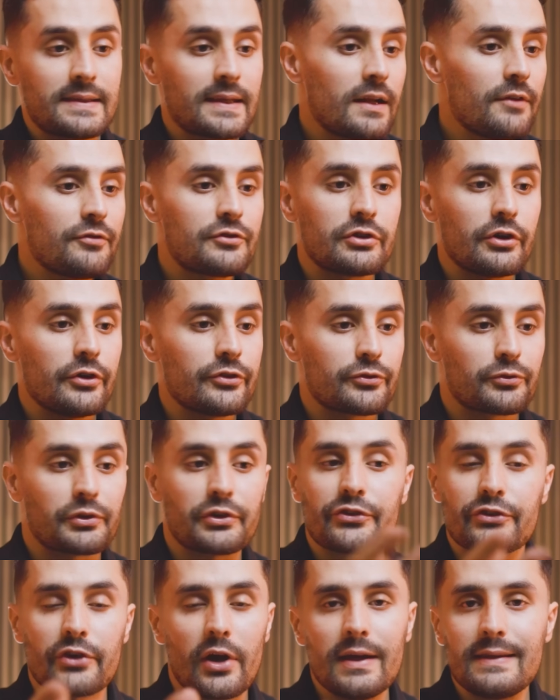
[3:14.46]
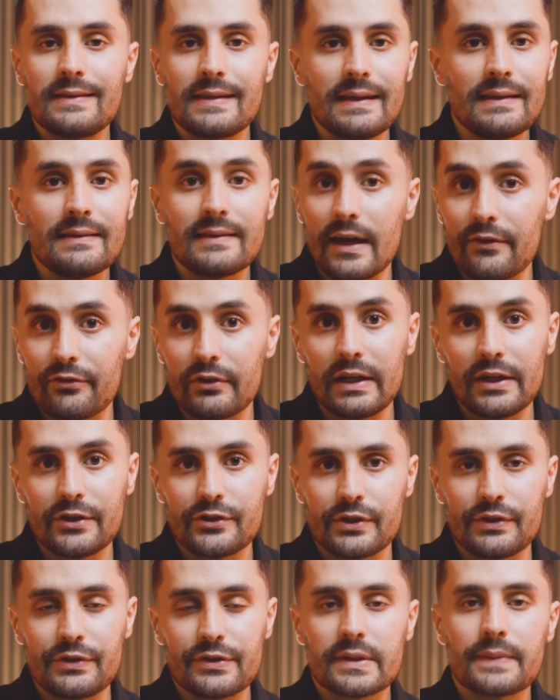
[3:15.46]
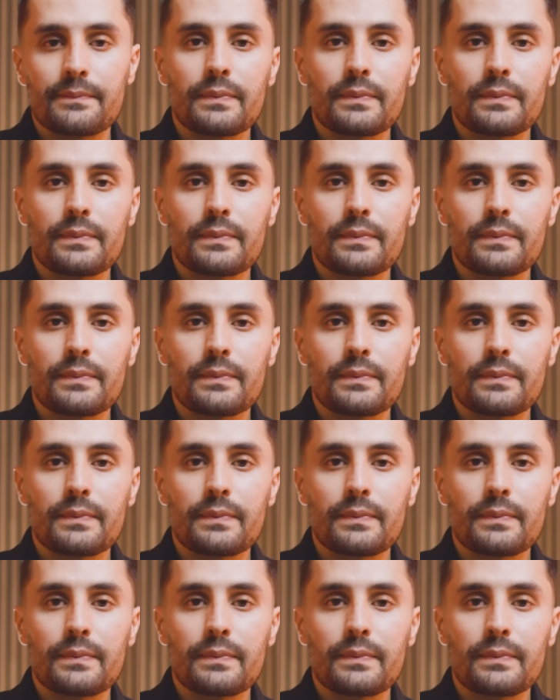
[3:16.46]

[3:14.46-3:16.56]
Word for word: instead of just reciting definitions.